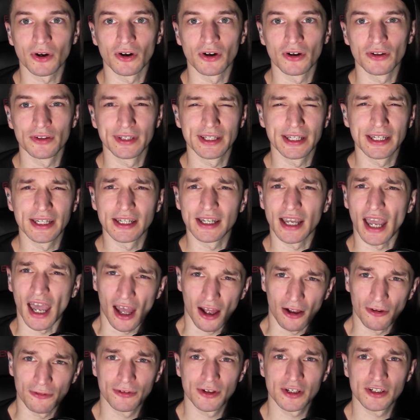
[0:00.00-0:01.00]
all the
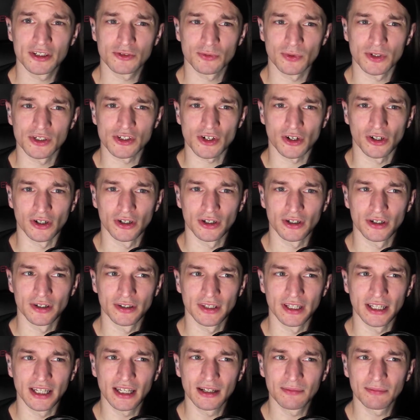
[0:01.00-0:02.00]
alphas, which are
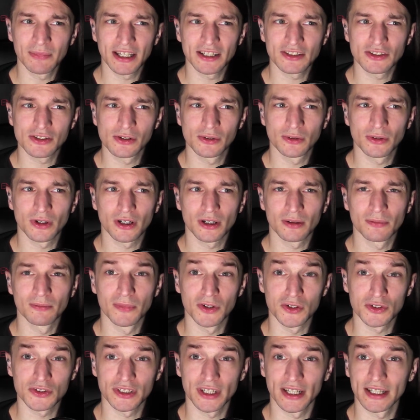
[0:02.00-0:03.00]
the inmates who are
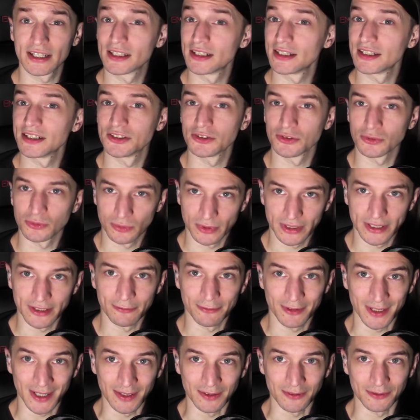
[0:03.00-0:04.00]
most likely to
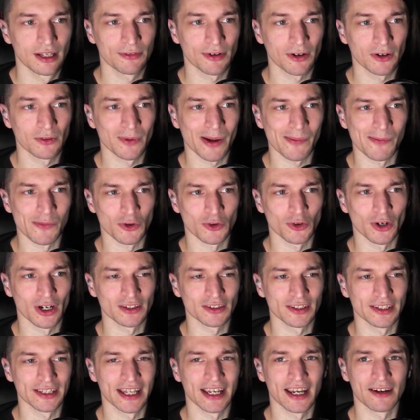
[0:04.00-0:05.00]
reoffend. If I remember
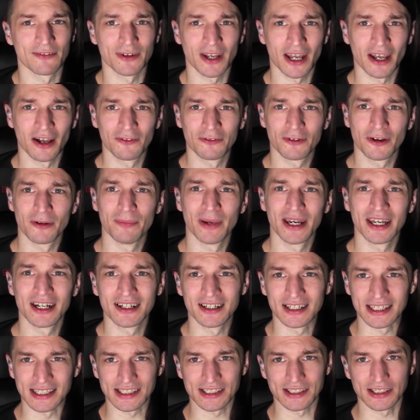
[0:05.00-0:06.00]
correctly, they have alpha, beta,
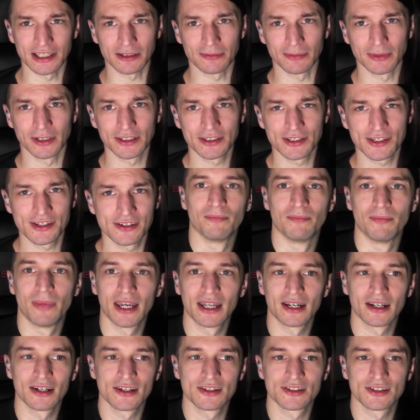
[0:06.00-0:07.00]
and sigmas.
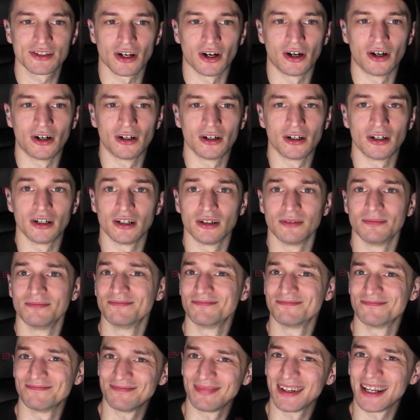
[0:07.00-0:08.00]
Betas are
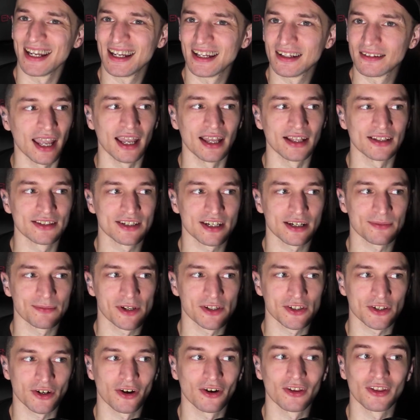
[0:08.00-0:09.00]
eh, and
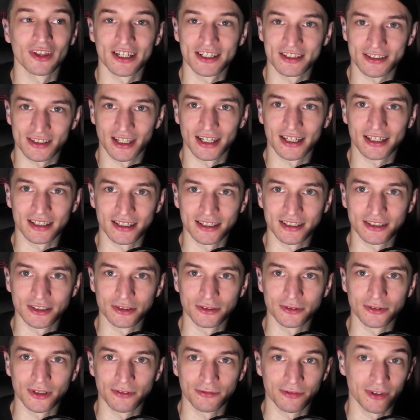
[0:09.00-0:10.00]
sigmas are least likely
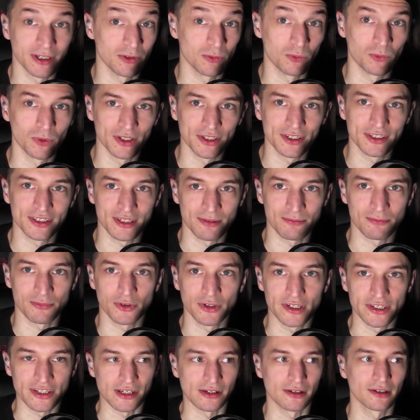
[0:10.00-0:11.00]
to offend whilst in
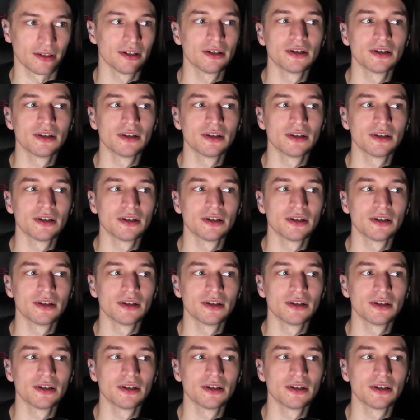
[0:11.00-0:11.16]
prison